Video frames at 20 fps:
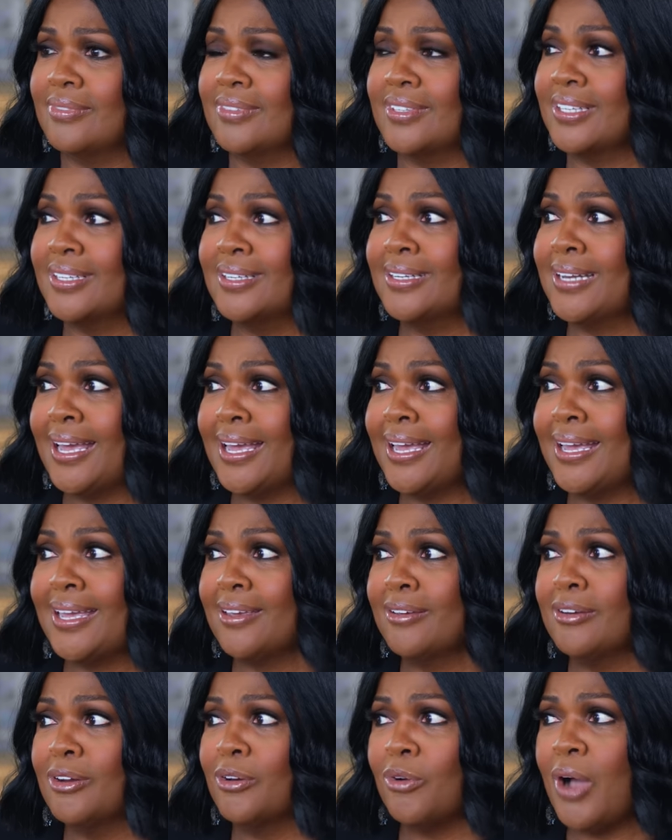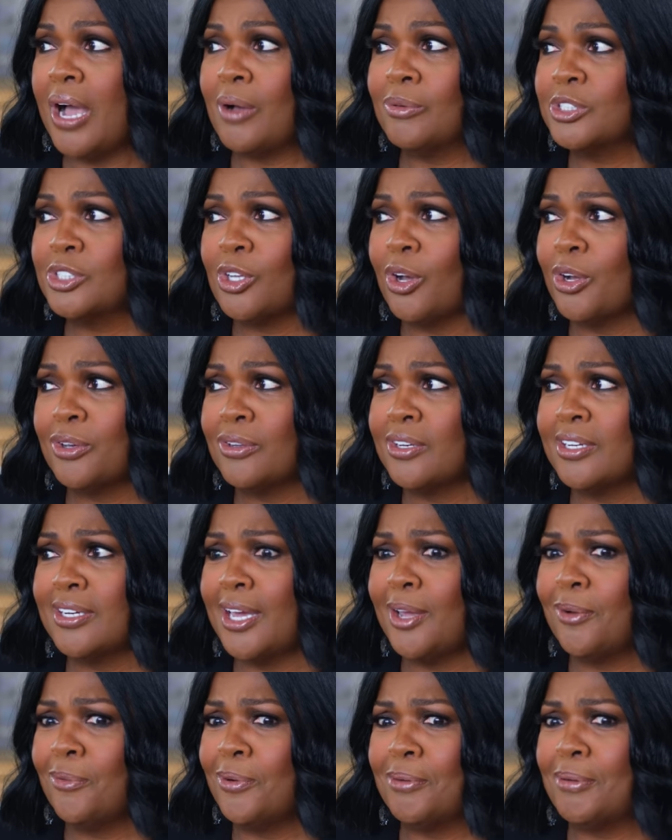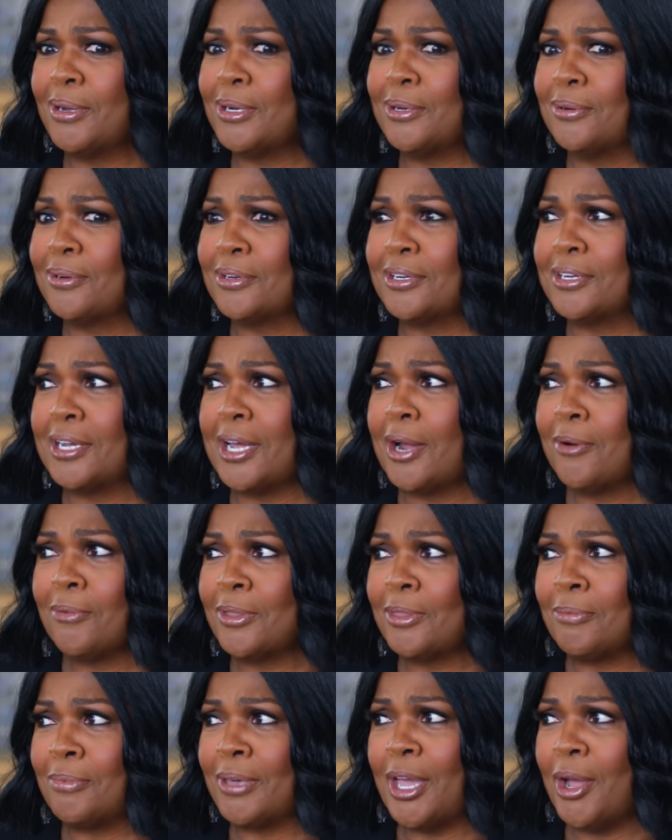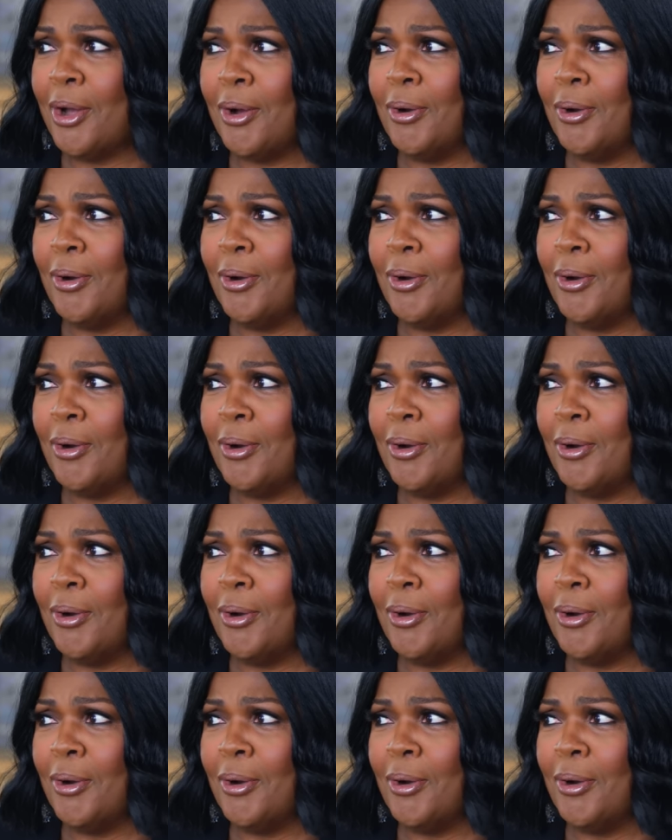to today. You know, I was yeah. talking to you today. What am I doing here today? I'd rather be at